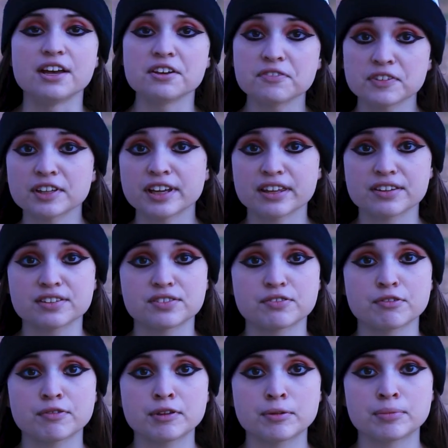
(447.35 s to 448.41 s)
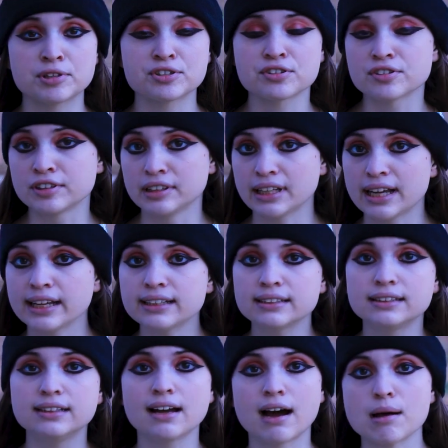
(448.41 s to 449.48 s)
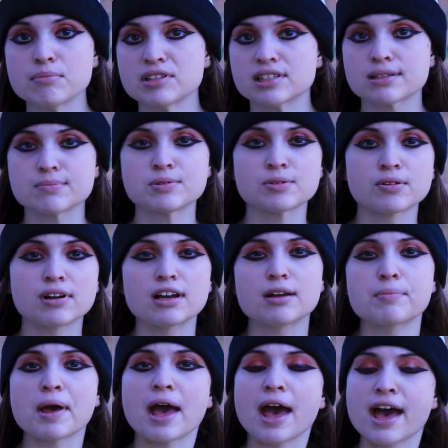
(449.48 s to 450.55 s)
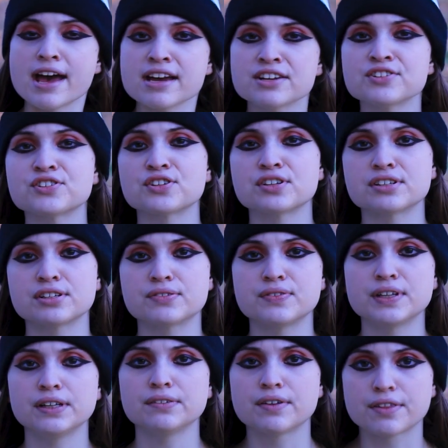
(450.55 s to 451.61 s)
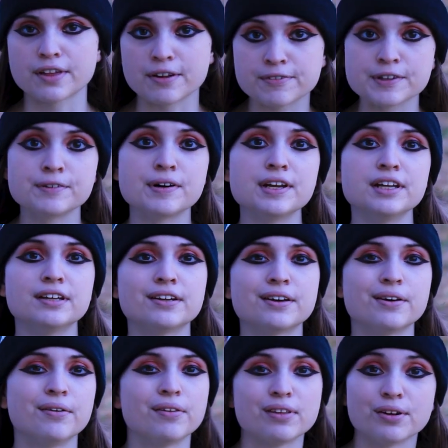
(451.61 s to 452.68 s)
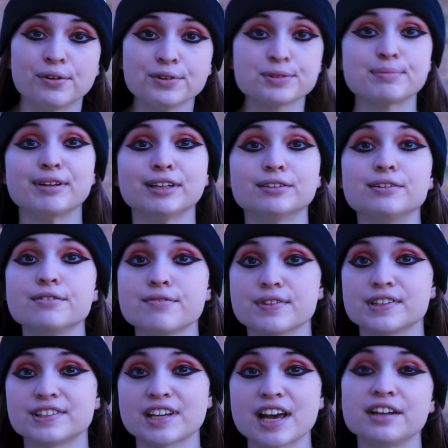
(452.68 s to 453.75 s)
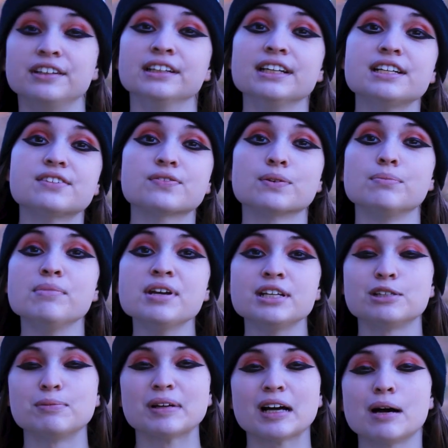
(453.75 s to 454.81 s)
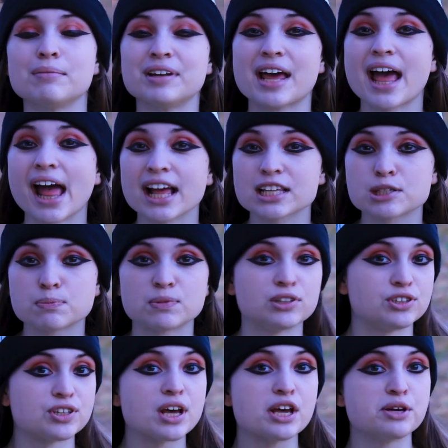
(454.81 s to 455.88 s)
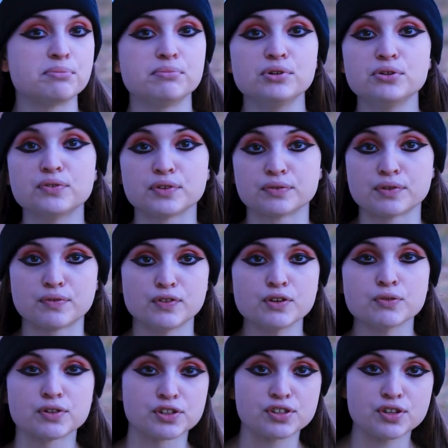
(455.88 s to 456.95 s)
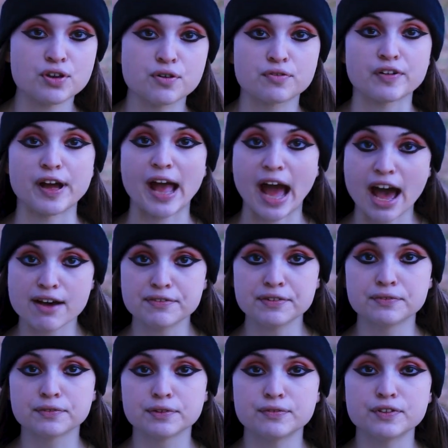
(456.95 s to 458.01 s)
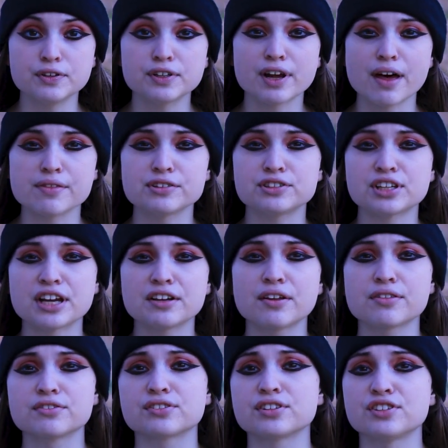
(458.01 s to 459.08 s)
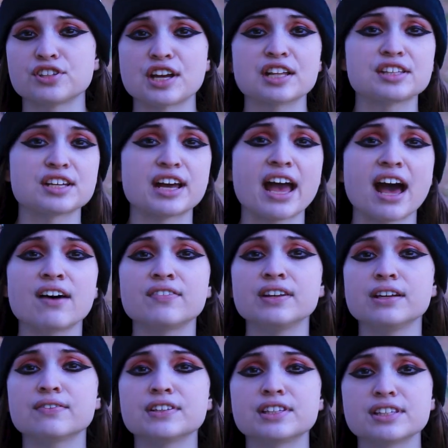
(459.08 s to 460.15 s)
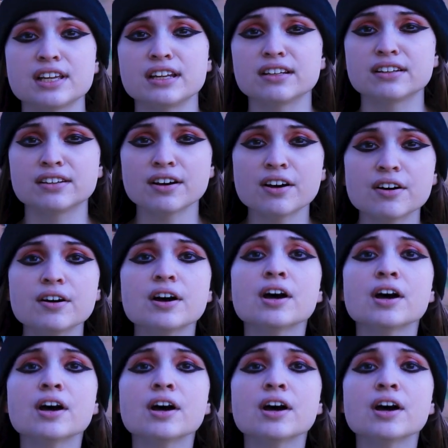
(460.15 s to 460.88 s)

If you like this review, be sure to like, comment, subscribe, and share this video with everyone you know. The ultimate goal of this channel is for me to become an expert movie reviewer, so if I haven't reviewed it on the channel, there's a chance I haven't even seen it at all.